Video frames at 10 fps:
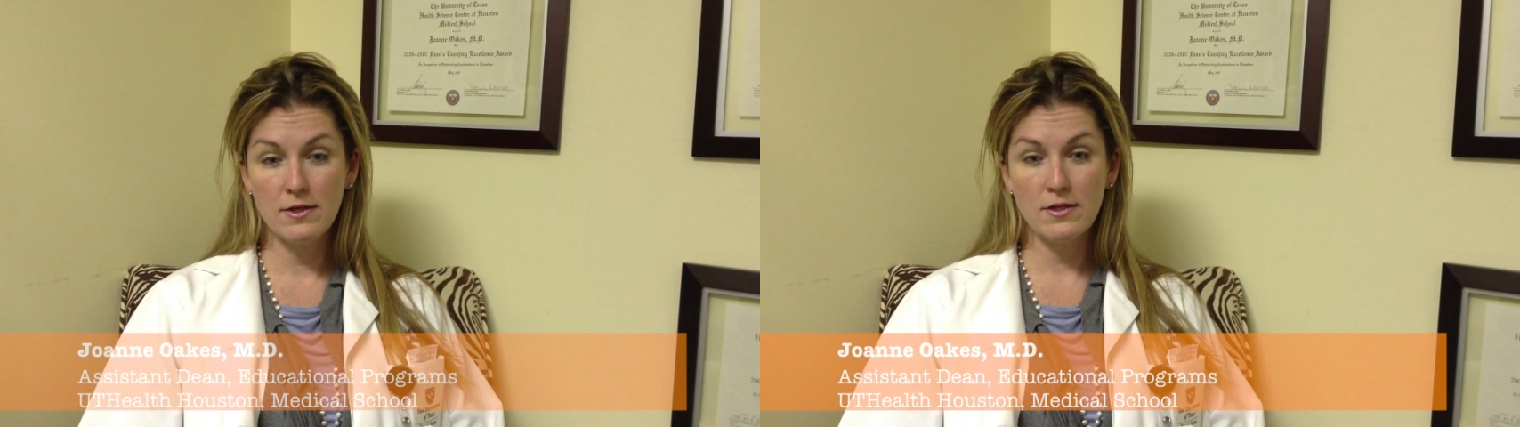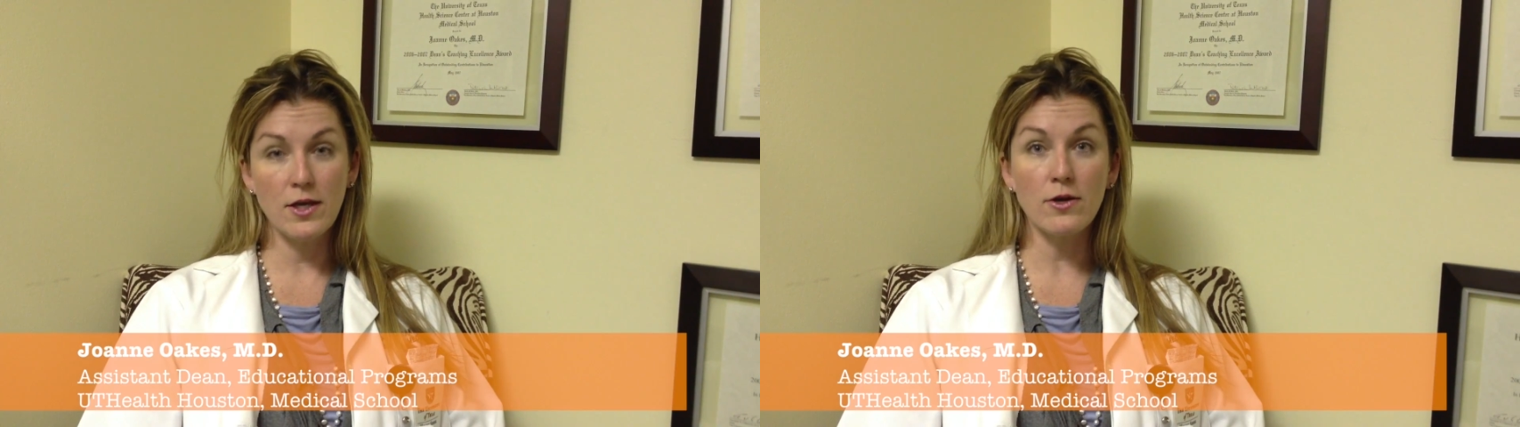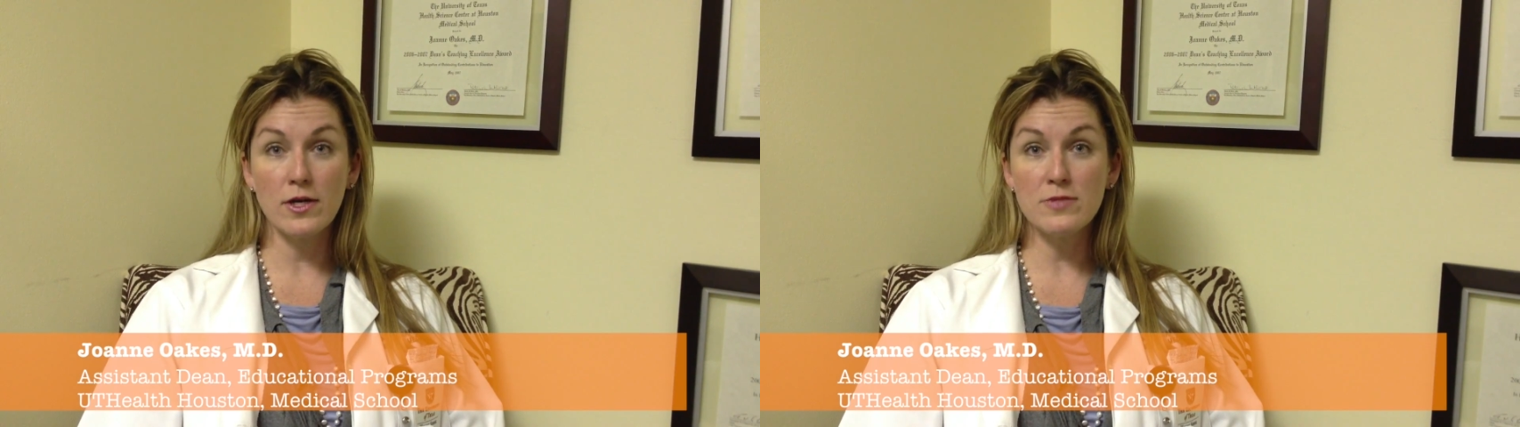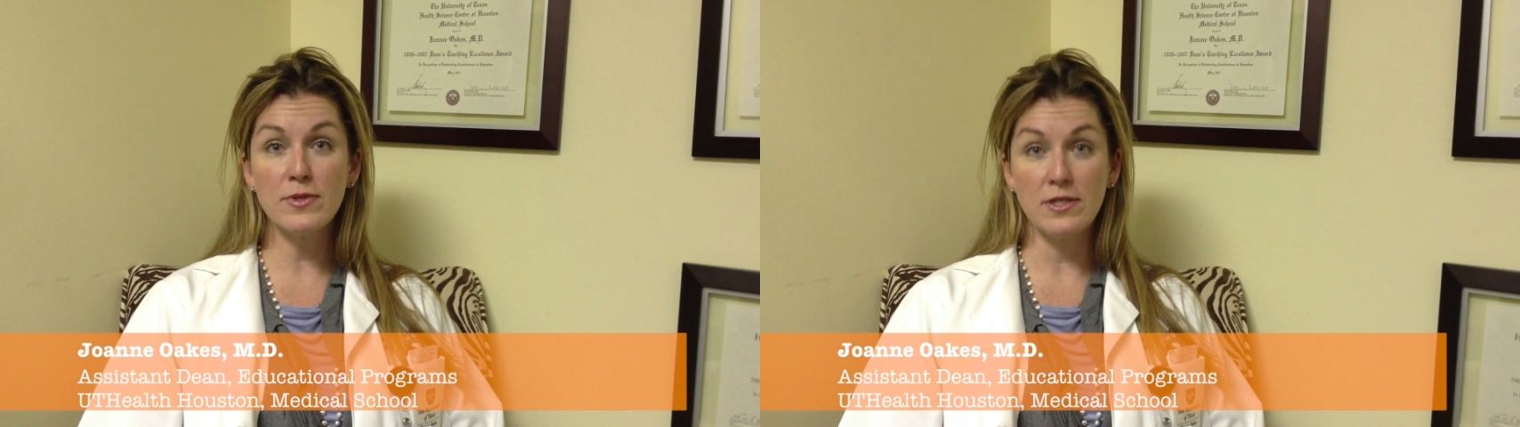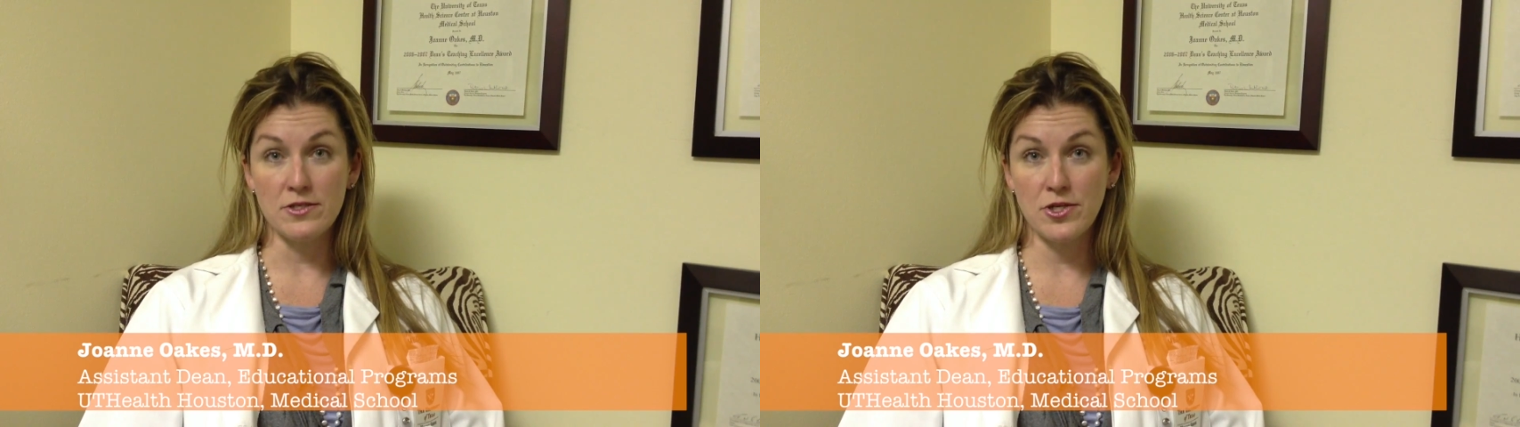that her
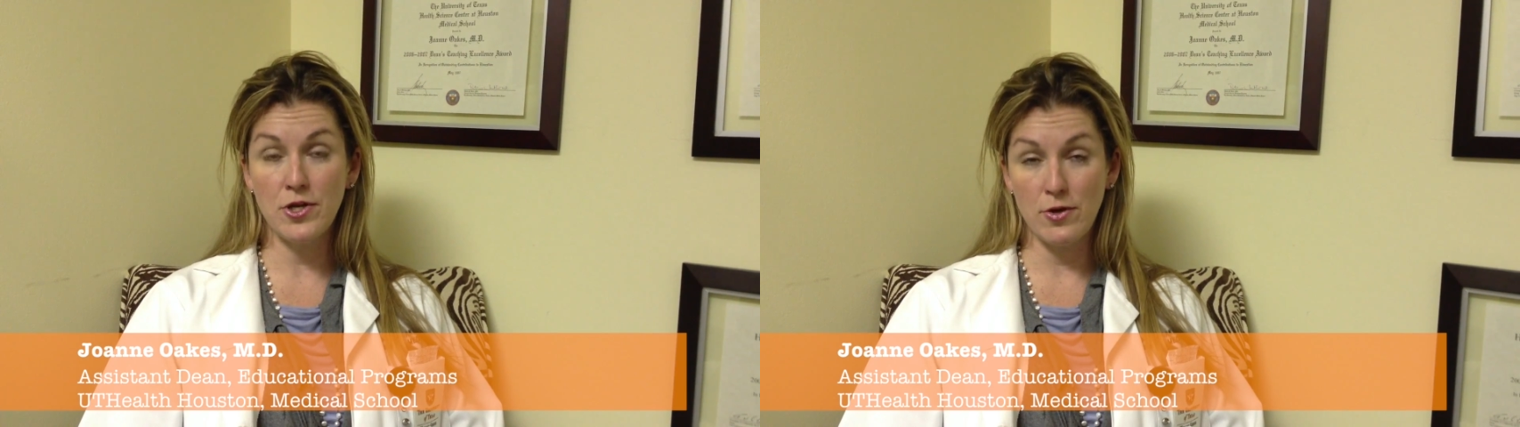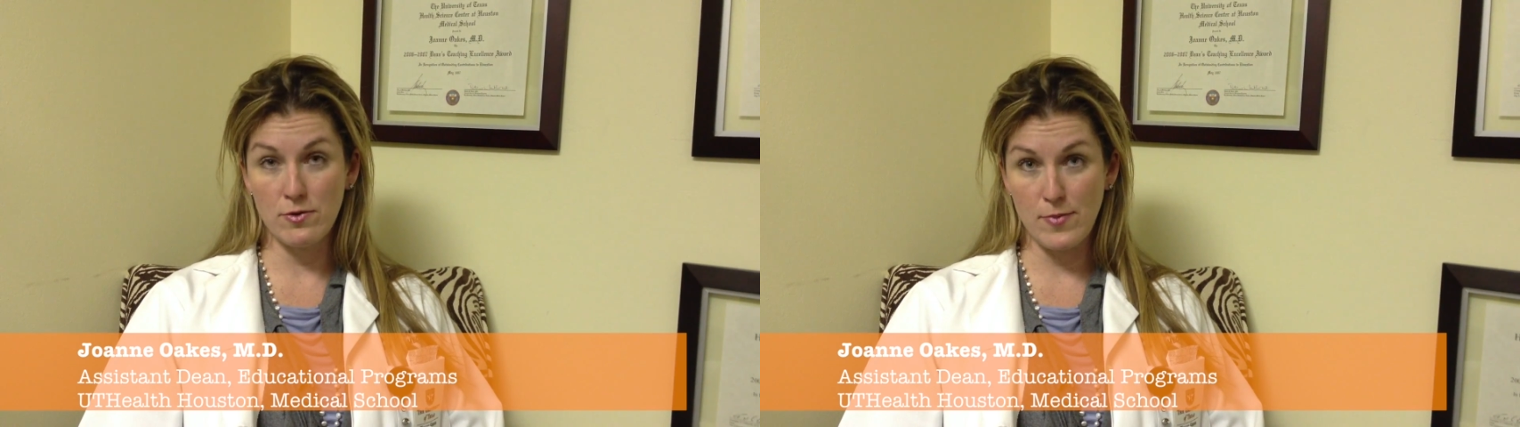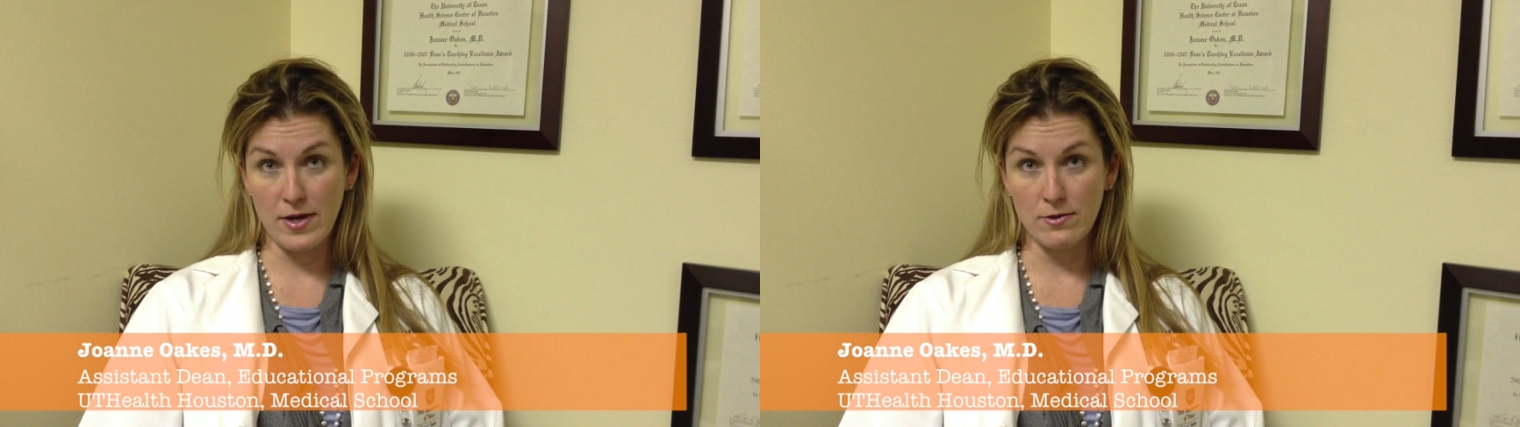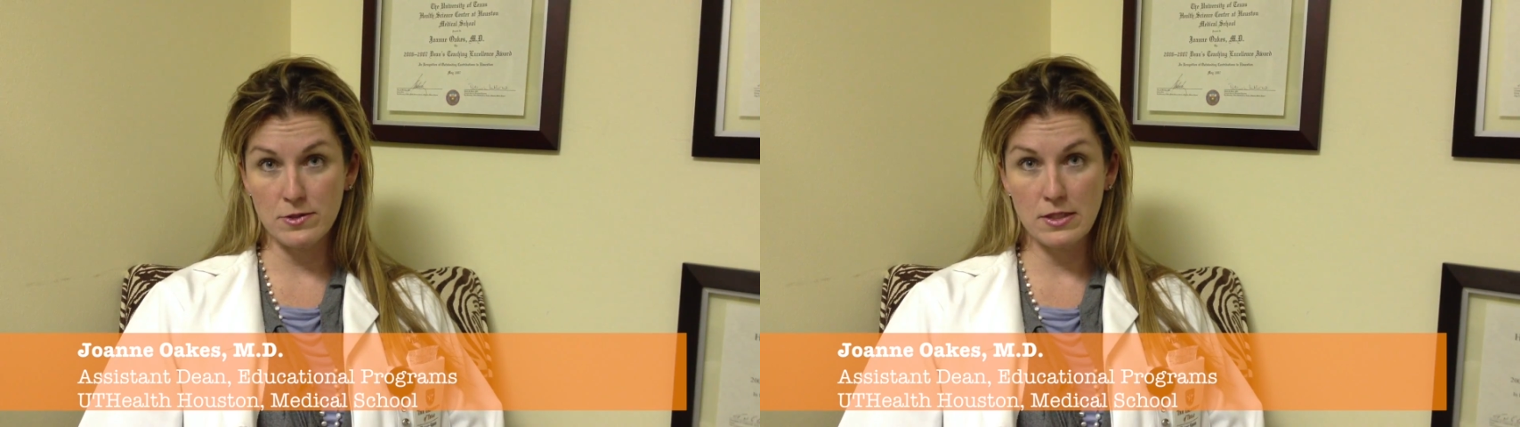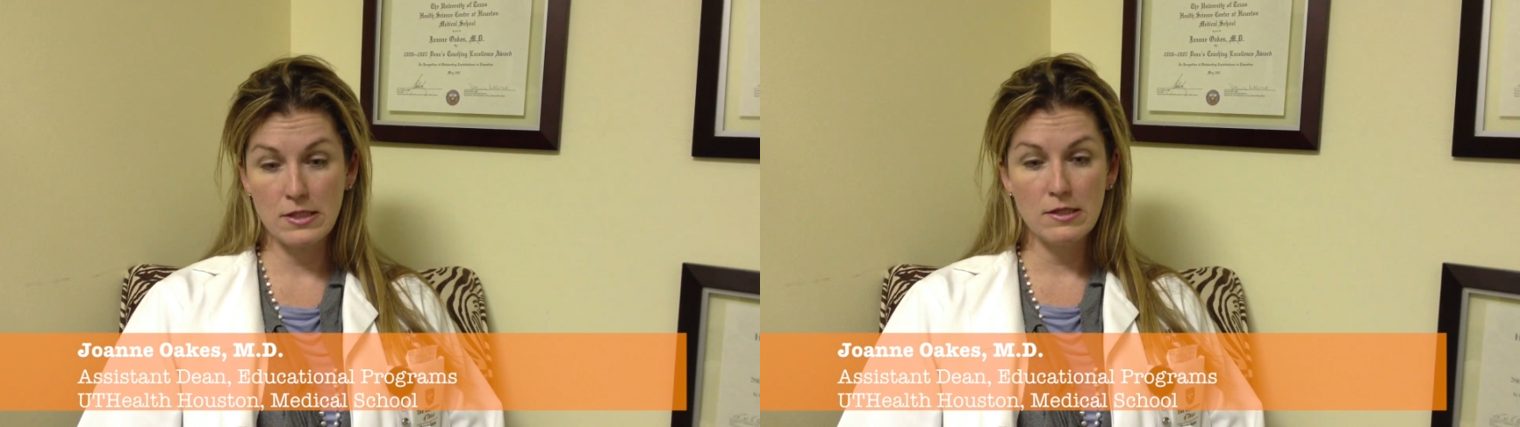husband doesn't know about,